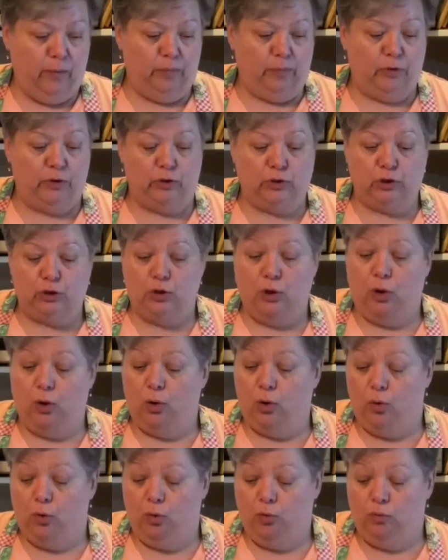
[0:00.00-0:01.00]
There's
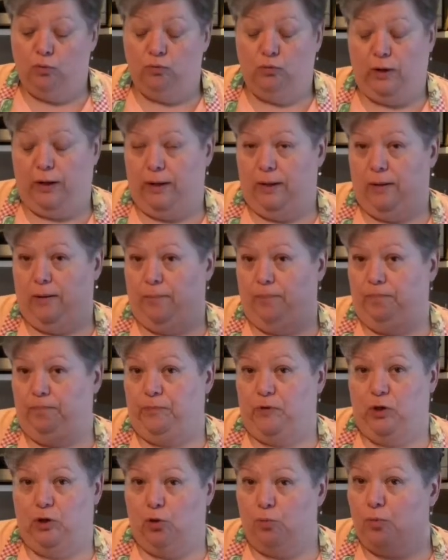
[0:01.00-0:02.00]
no
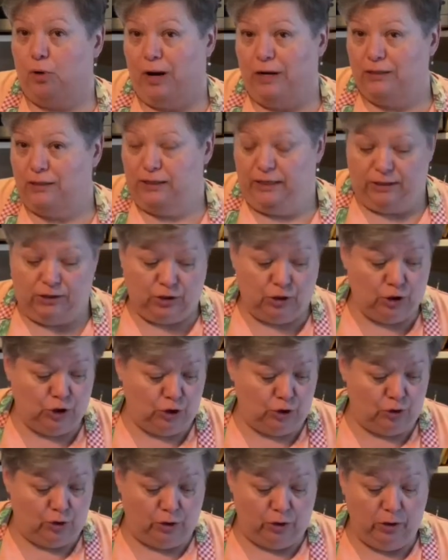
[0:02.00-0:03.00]
processed
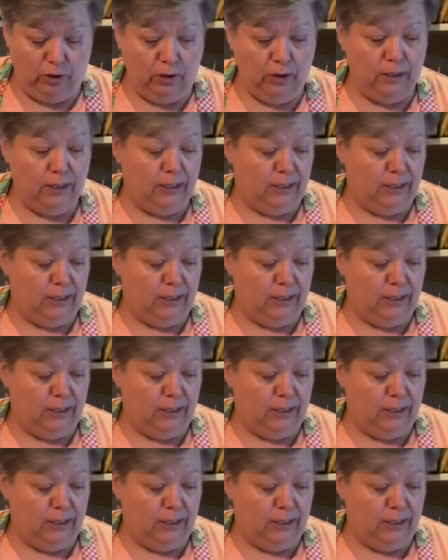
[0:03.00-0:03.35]
sugar.